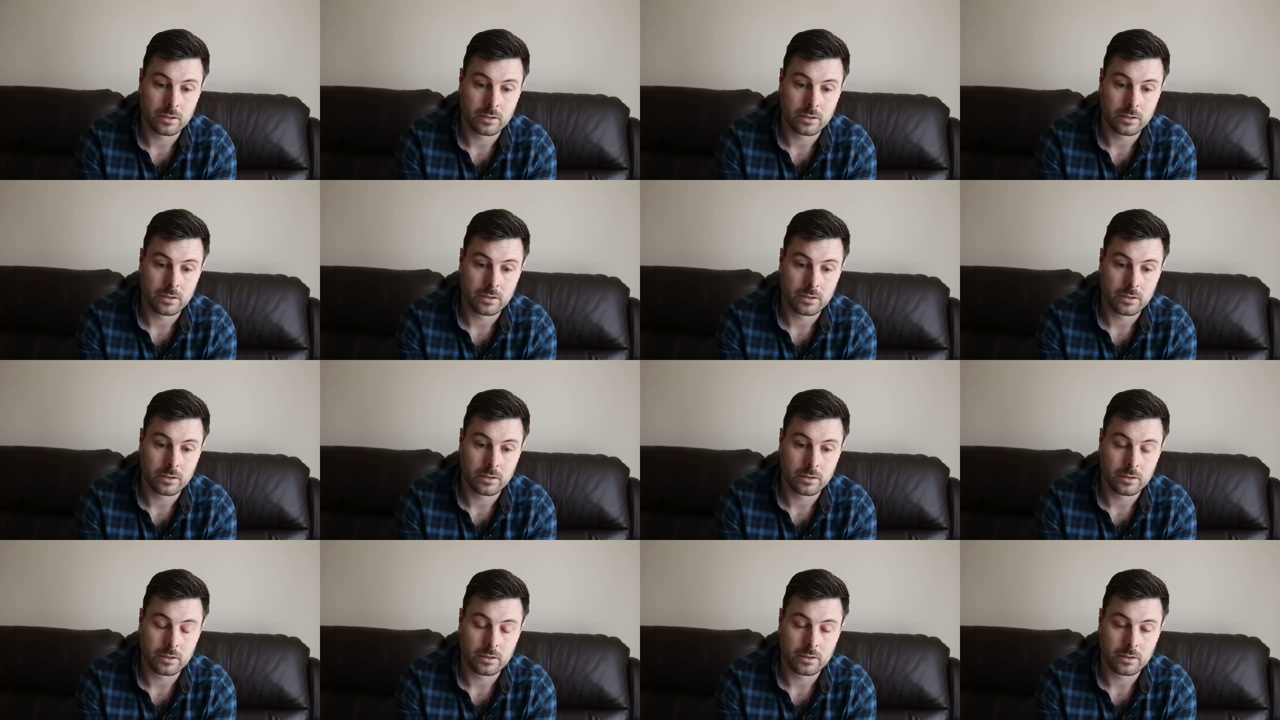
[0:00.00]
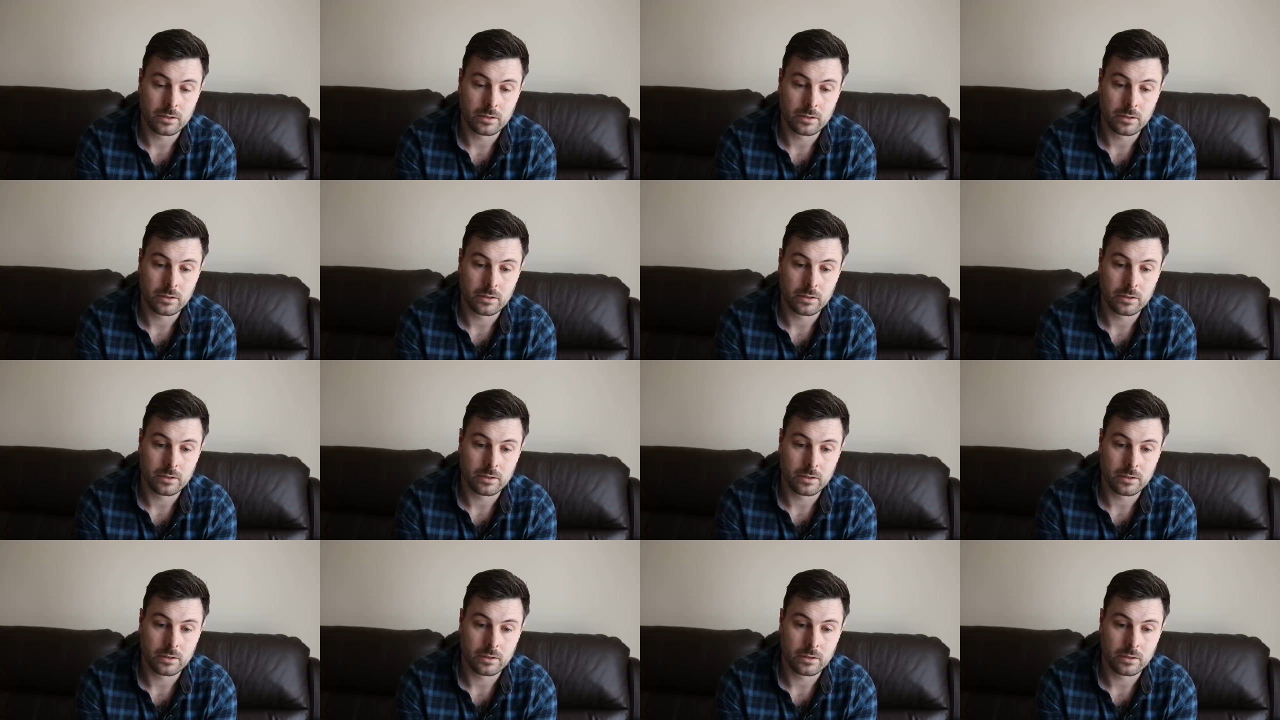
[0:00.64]

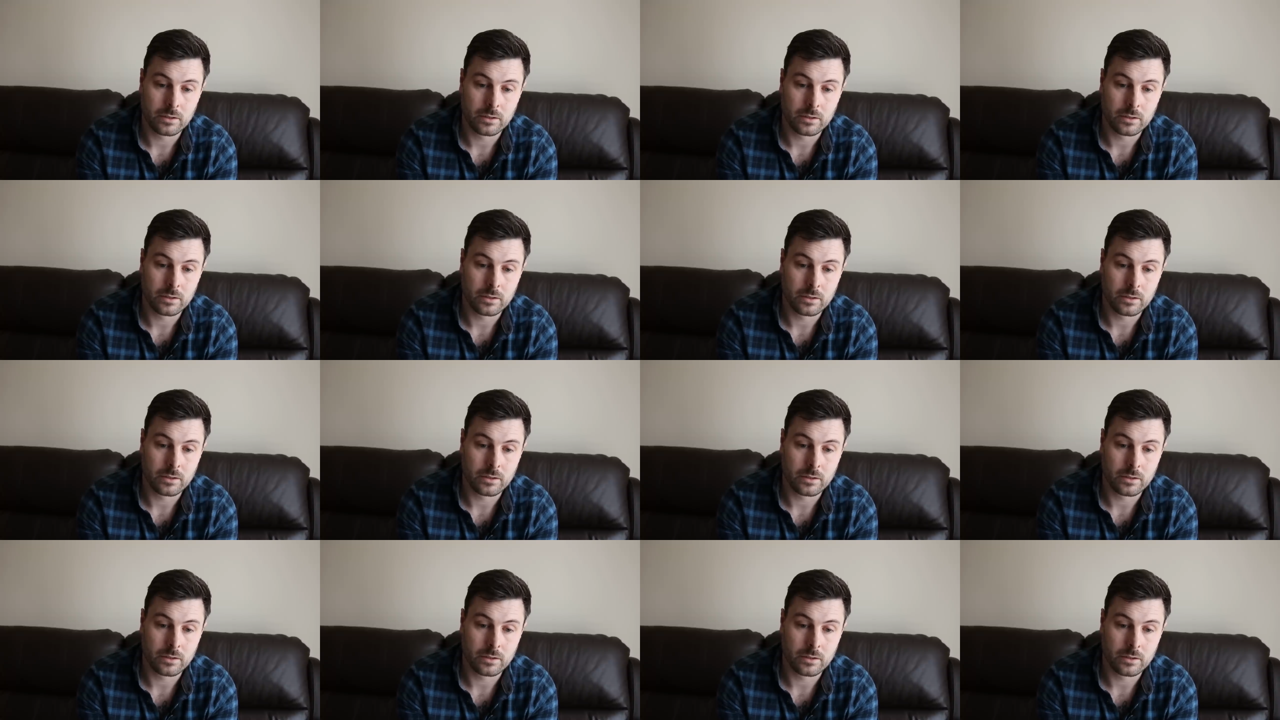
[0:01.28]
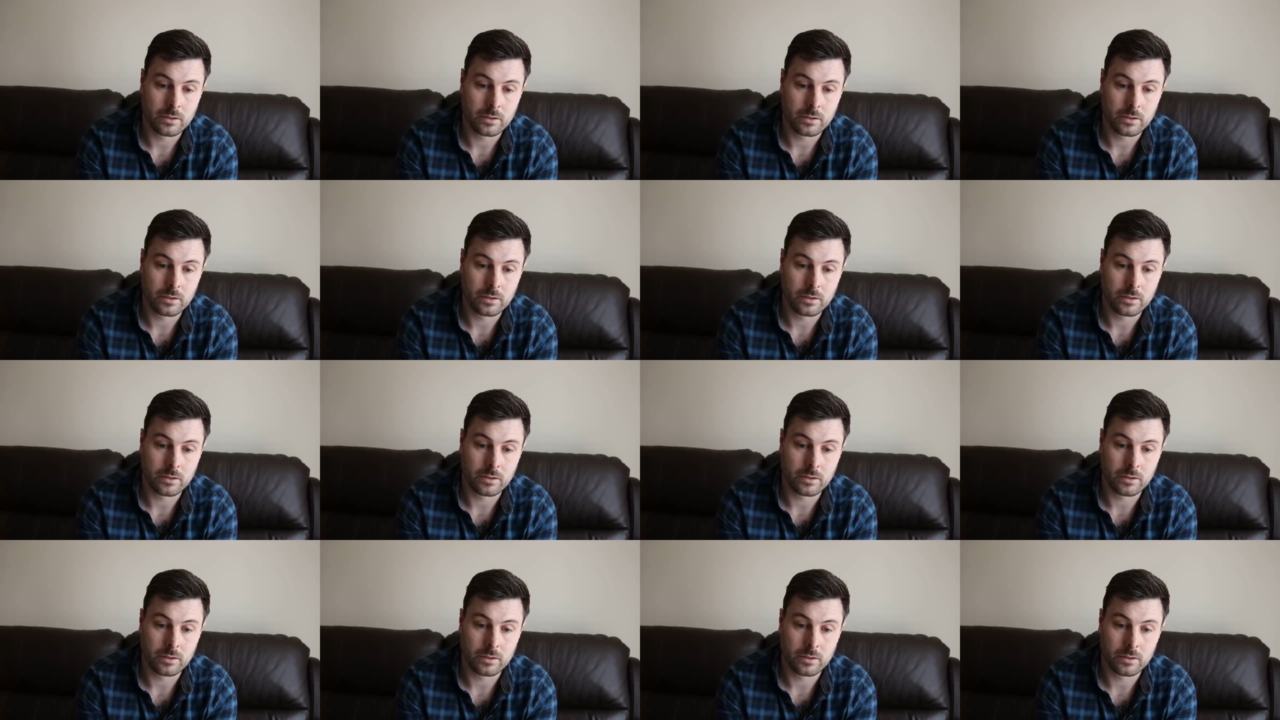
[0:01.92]

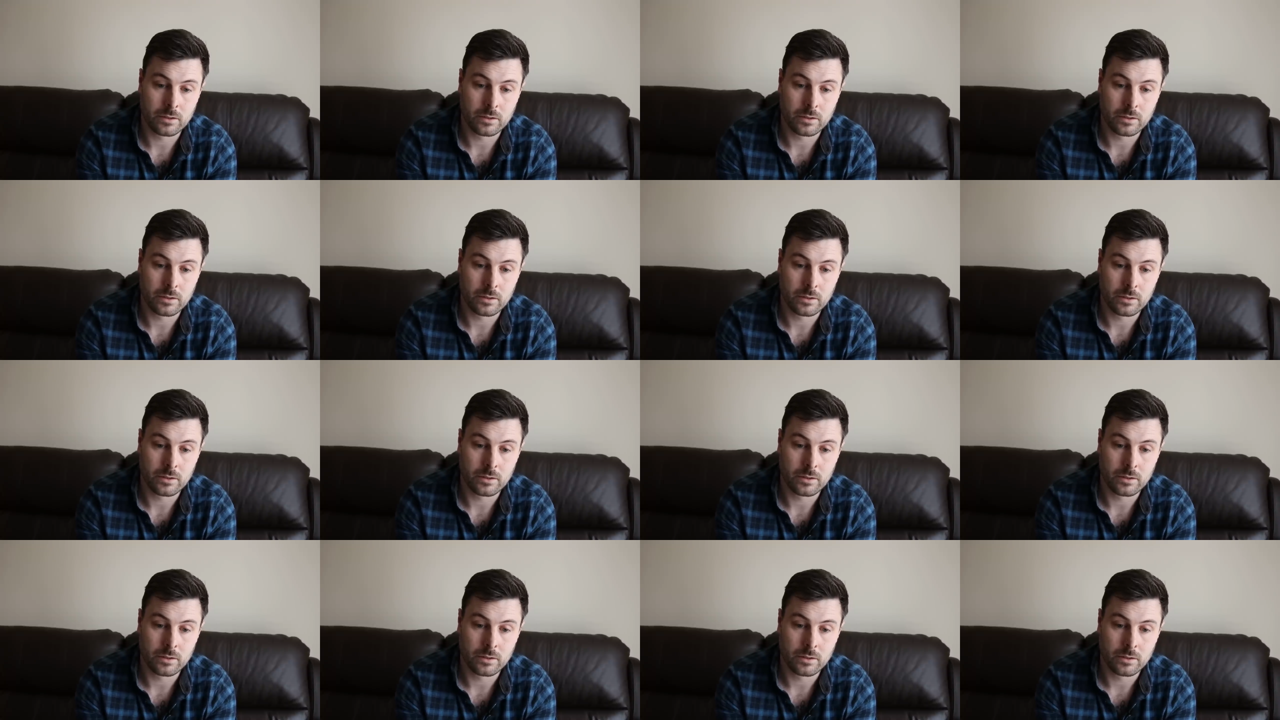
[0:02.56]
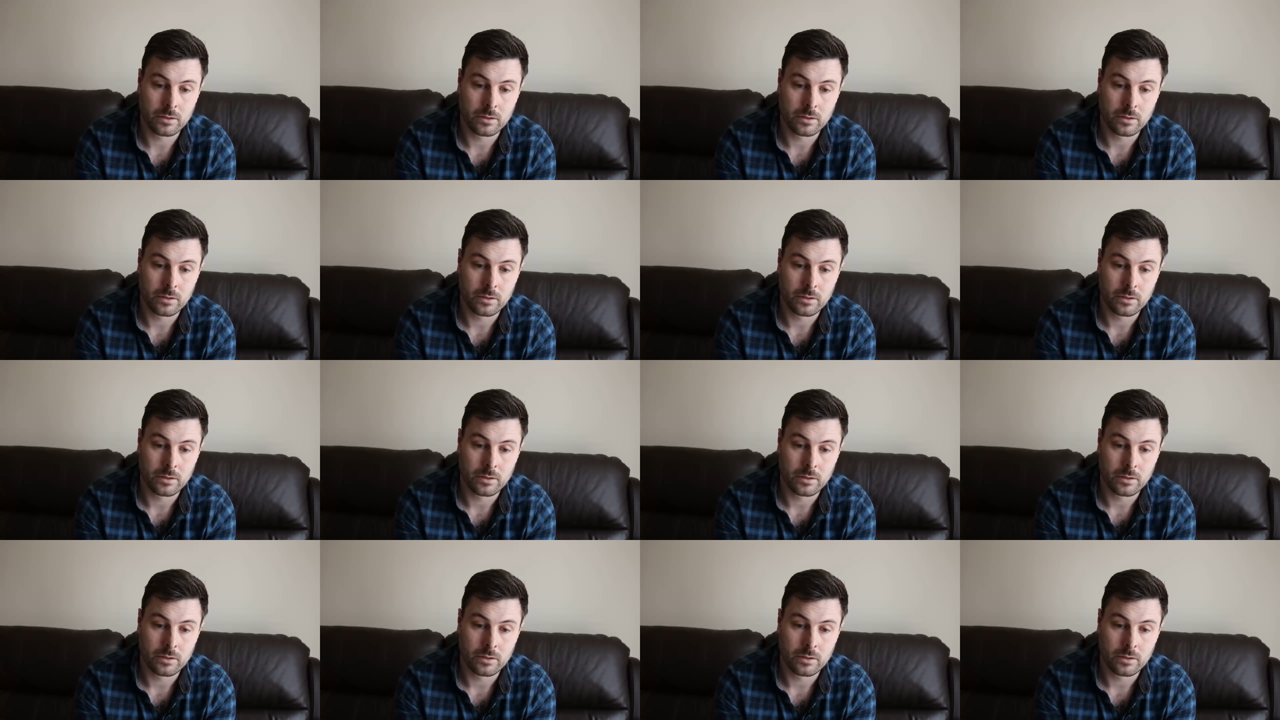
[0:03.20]

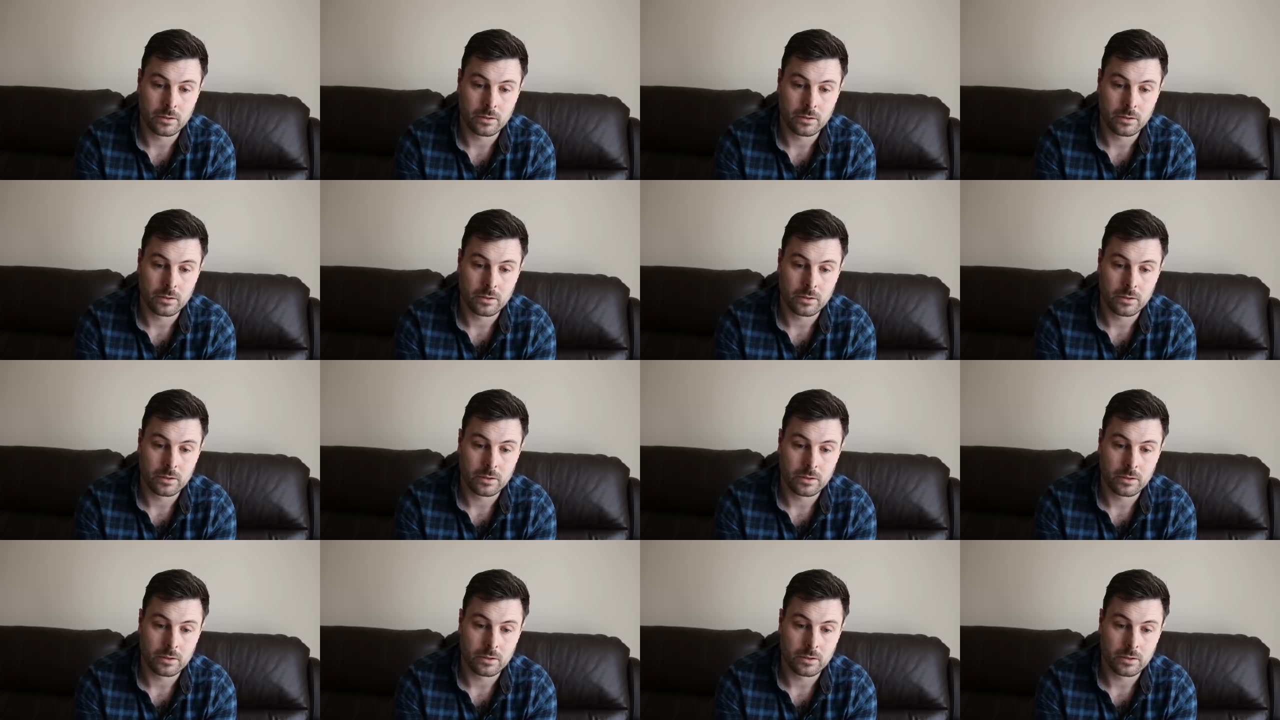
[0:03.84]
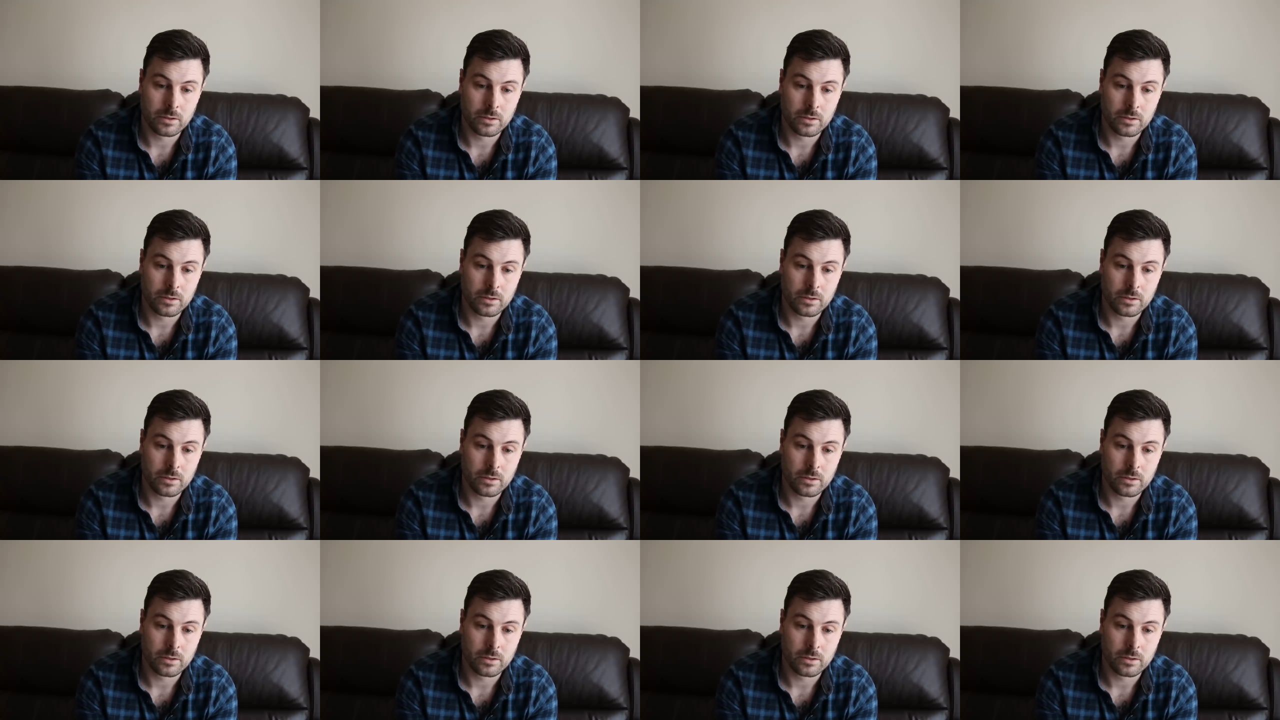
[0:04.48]
No one is speaking in this clip.